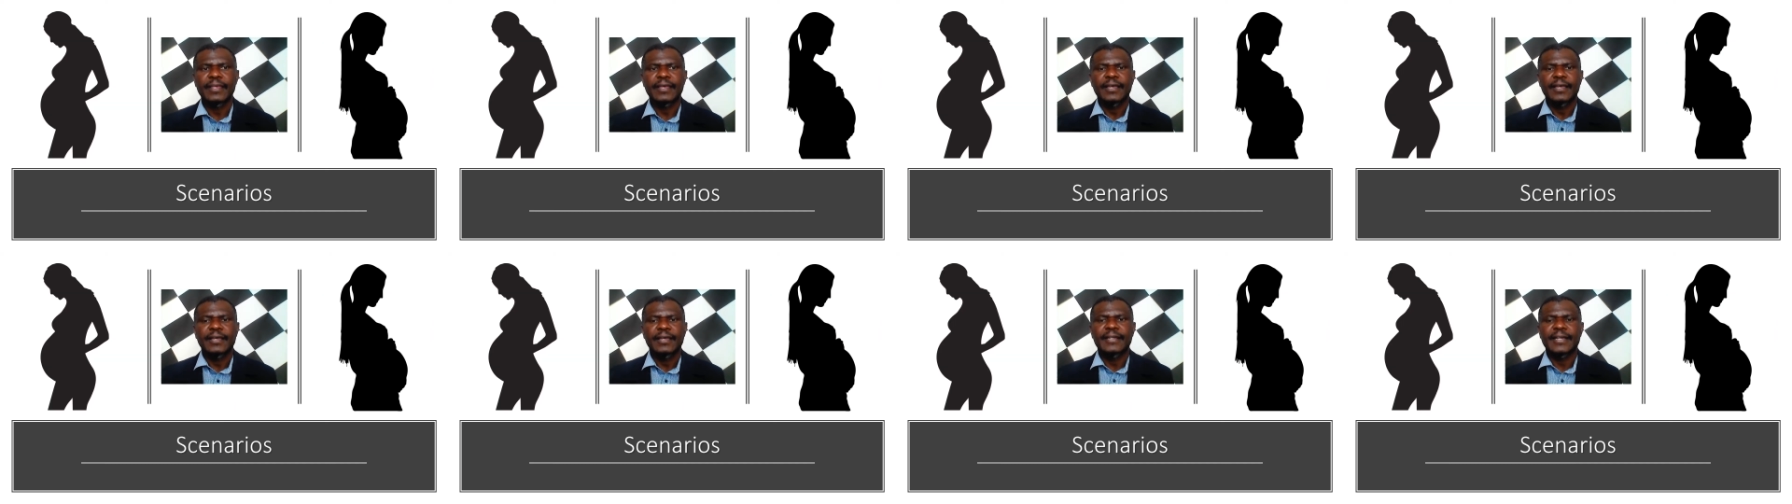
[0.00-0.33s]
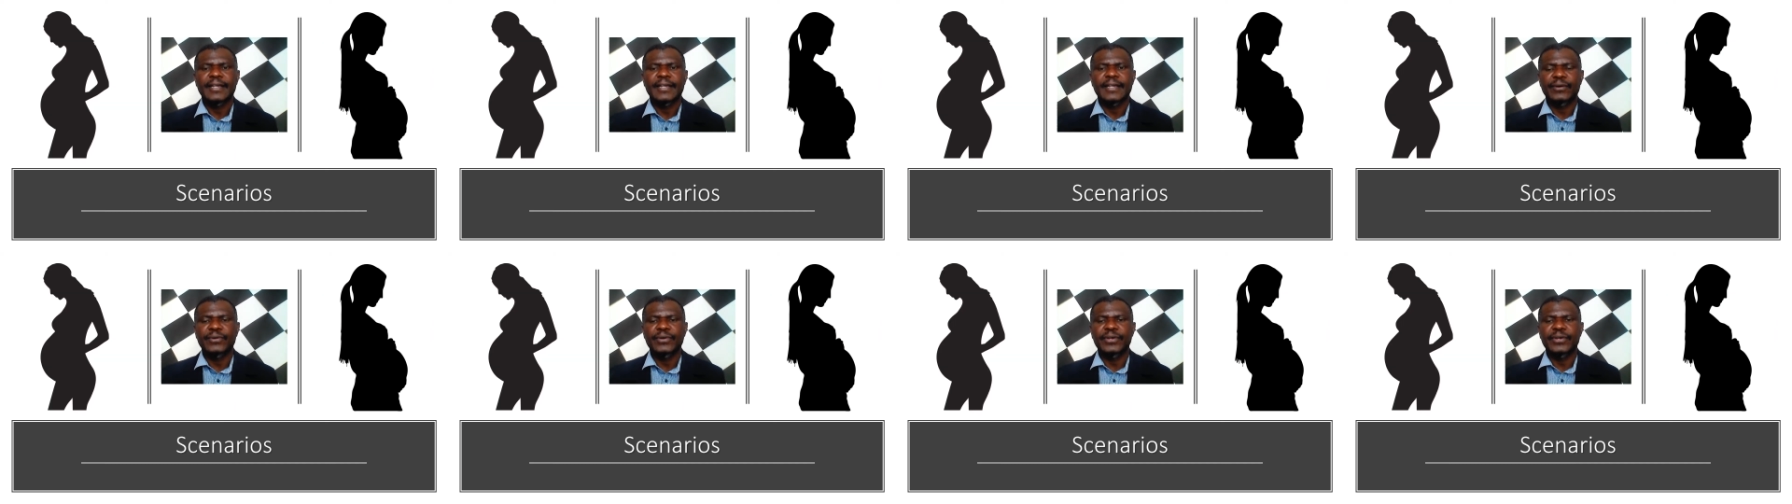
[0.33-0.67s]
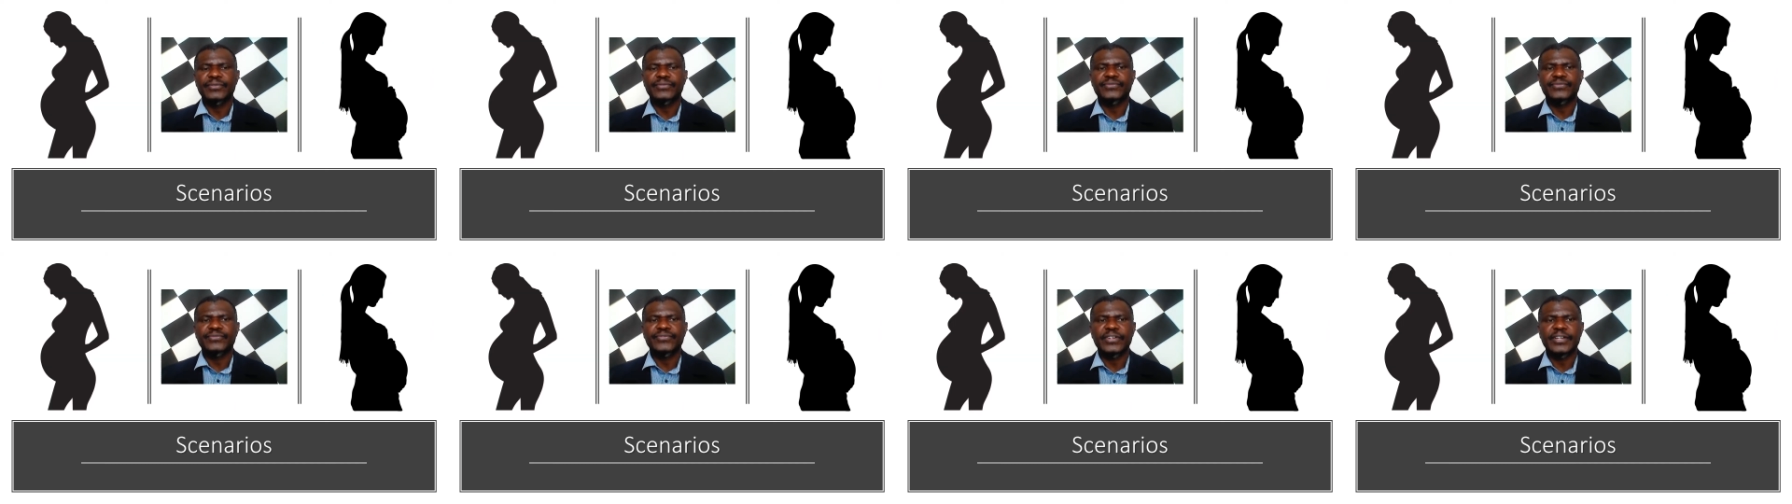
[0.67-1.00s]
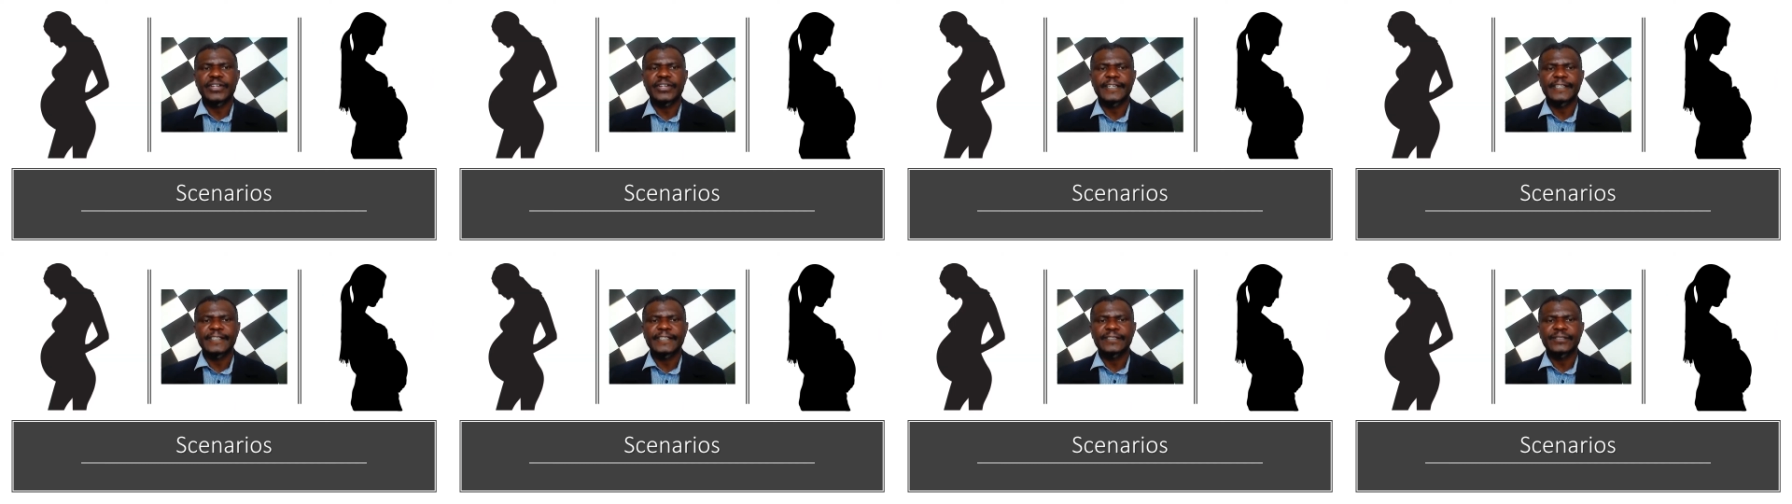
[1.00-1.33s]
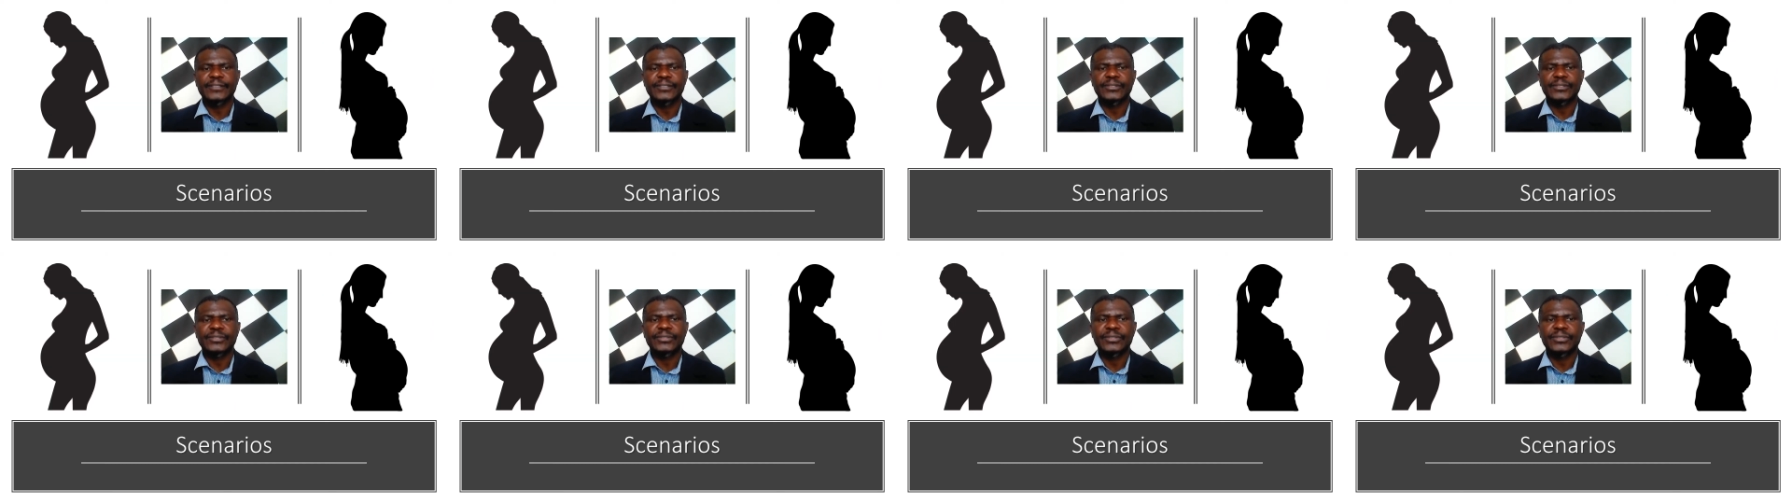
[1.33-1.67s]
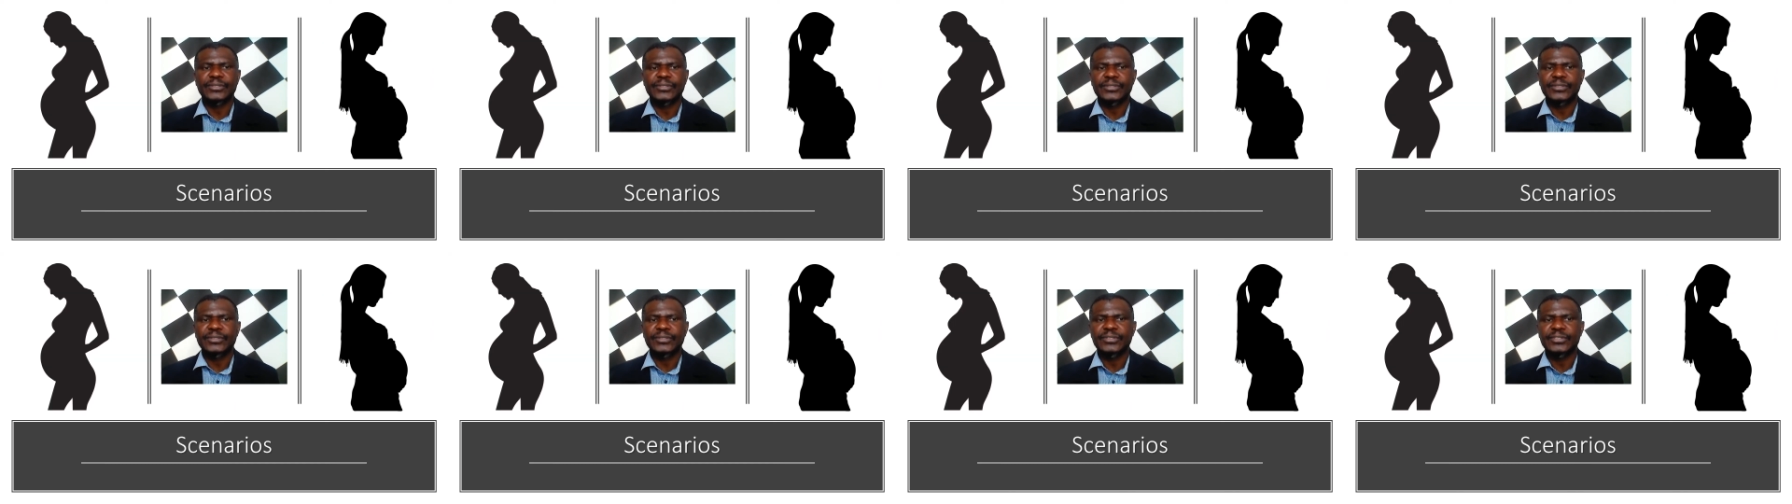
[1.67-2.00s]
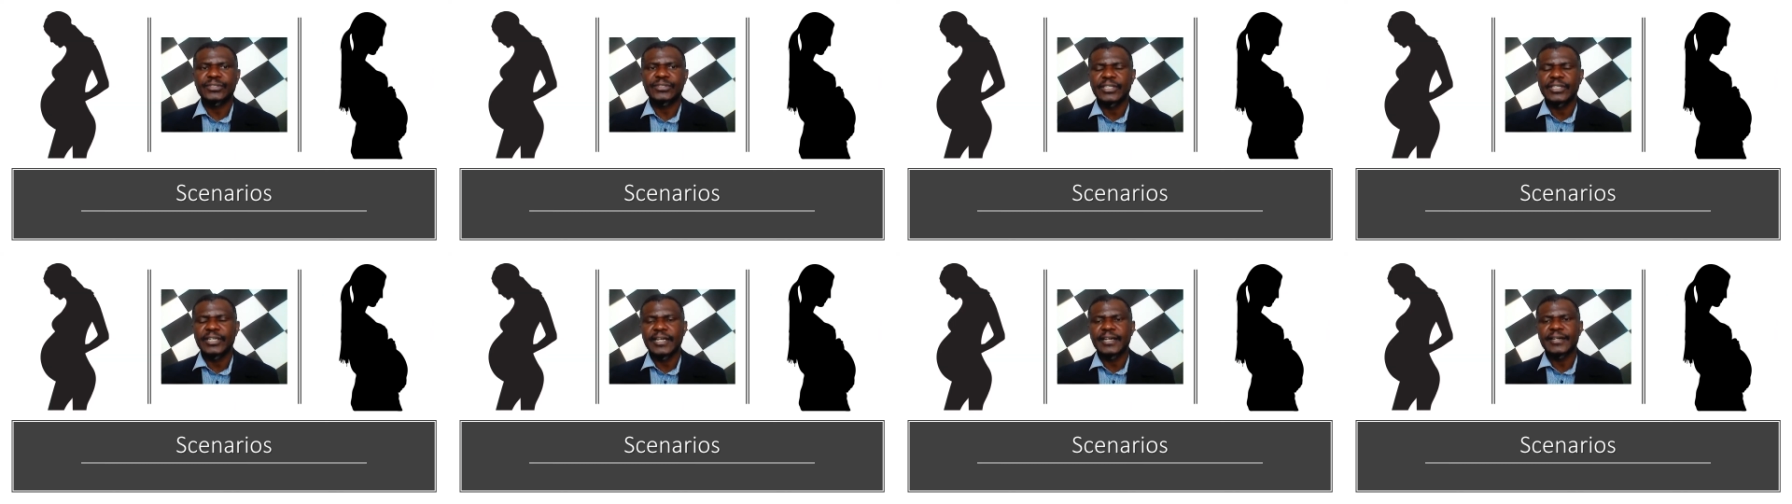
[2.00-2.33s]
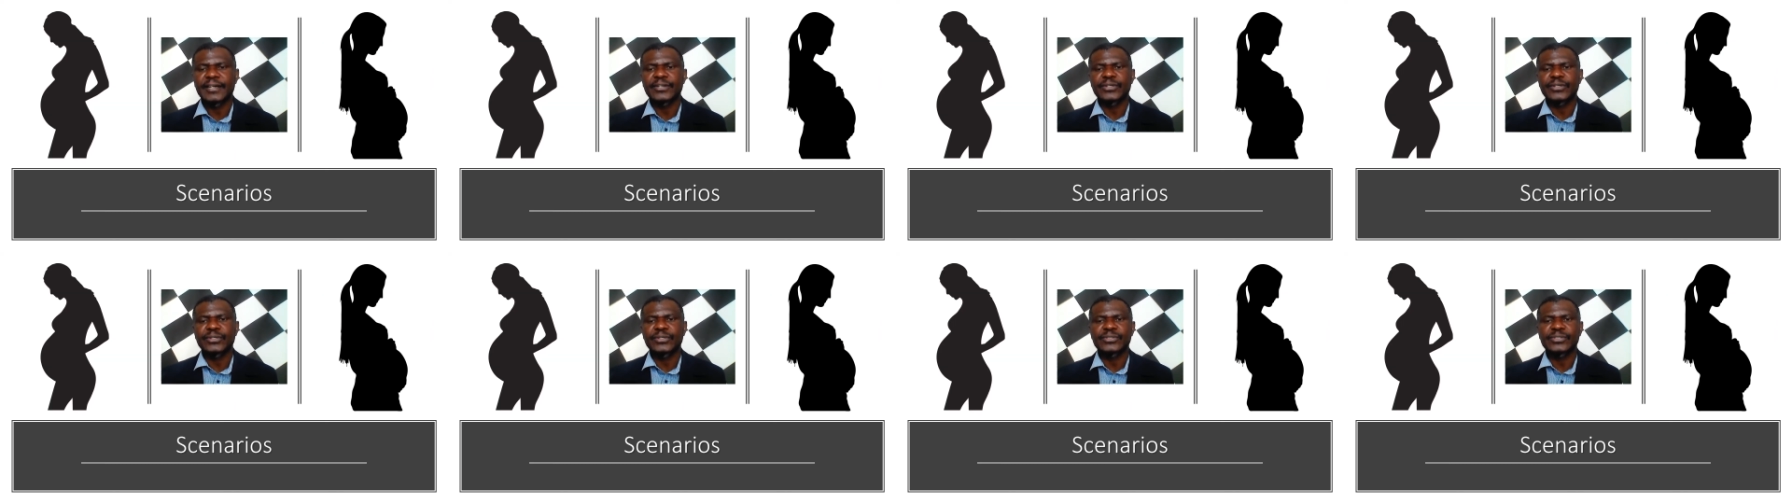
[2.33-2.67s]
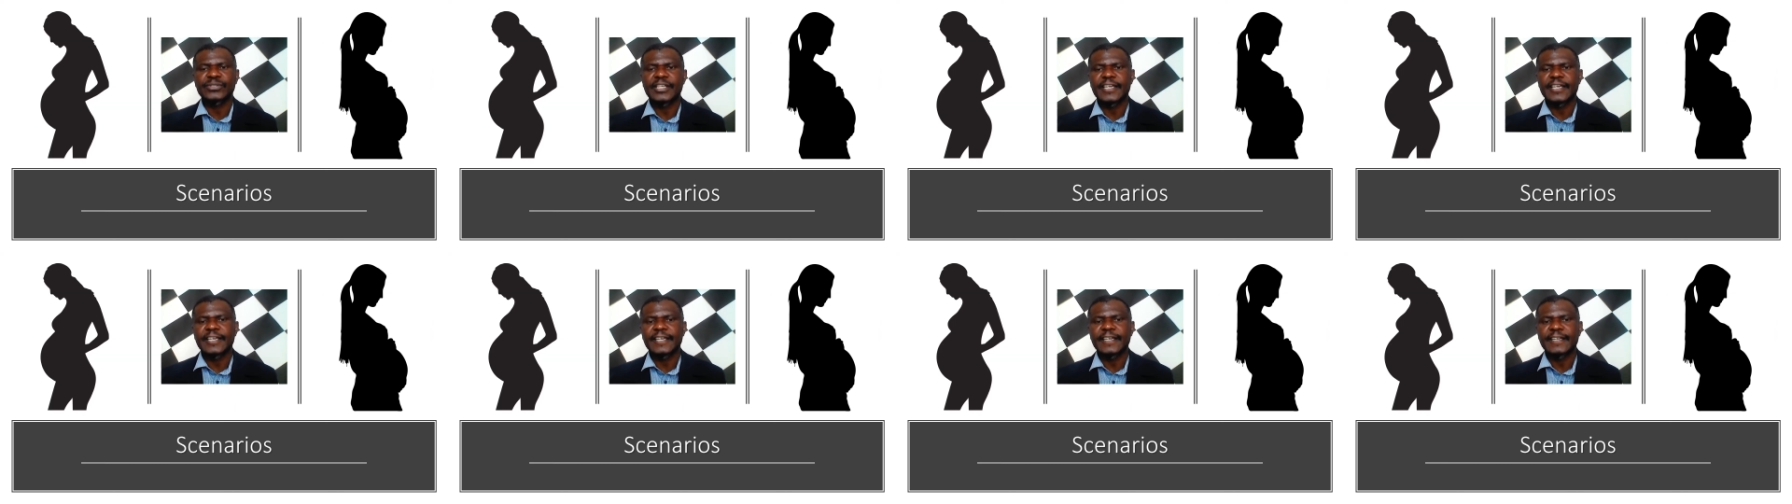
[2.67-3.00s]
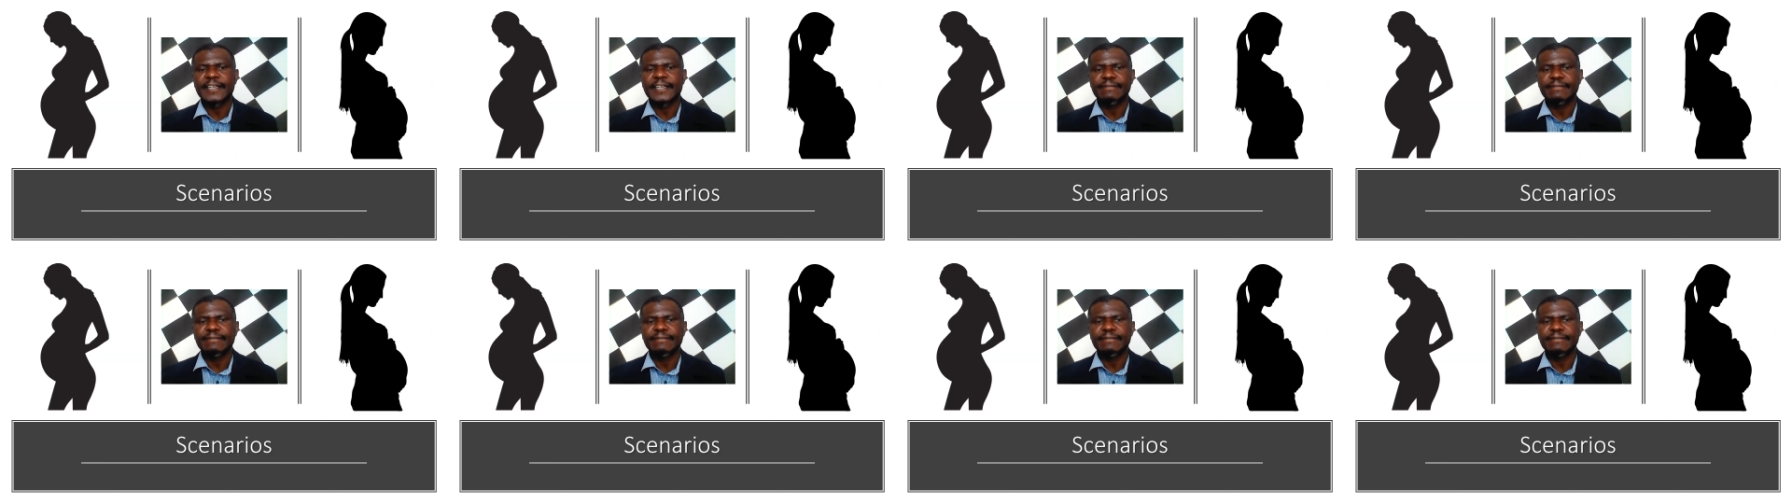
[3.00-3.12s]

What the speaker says: Now we have scenarios there.